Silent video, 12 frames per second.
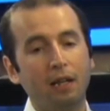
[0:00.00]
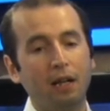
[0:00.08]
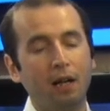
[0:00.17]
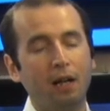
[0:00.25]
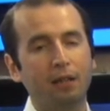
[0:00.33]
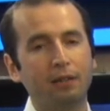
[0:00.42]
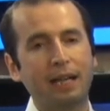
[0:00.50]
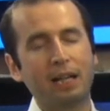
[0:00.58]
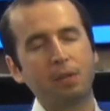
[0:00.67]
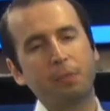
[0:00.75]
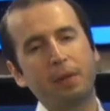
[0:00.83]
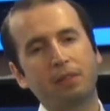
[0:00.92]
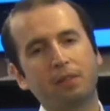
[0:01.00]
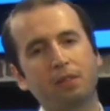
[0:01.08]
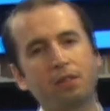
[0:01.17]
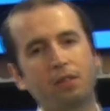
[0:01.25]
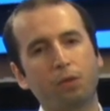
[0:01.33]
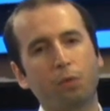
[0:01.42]
unexpected
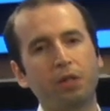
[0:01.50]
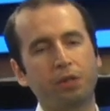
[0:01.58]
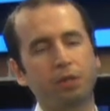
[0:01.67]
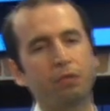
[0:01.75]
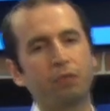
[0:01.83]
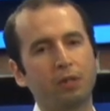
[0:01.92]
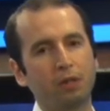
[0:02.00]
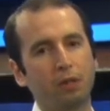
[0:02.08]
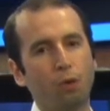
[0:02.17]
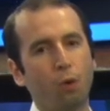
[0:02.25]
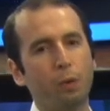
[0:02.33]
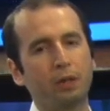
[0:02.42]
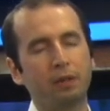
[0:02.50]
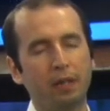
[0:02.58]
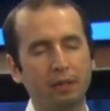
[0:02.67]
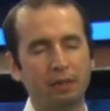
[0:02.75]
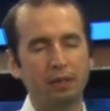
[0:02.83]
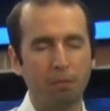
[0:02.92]
situation with the
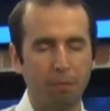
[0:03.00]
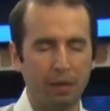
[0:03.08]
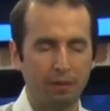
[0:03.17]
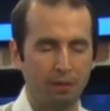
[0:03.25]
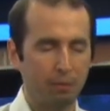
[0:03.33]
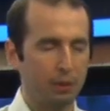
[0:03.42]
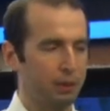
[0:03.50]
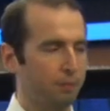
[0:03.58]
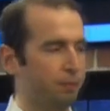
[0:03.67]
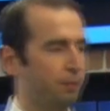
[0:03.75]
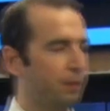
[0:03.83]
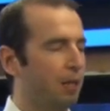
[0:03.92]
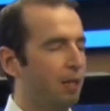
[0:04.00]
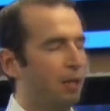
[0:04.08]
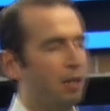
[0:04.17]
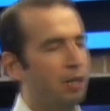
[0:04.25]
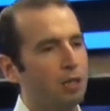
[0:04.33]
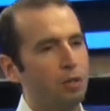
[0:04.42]
COVID-19 pandemic.
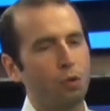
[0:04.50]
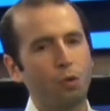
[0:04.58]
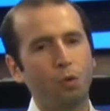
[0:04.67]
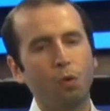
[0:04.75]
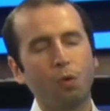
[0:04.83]
So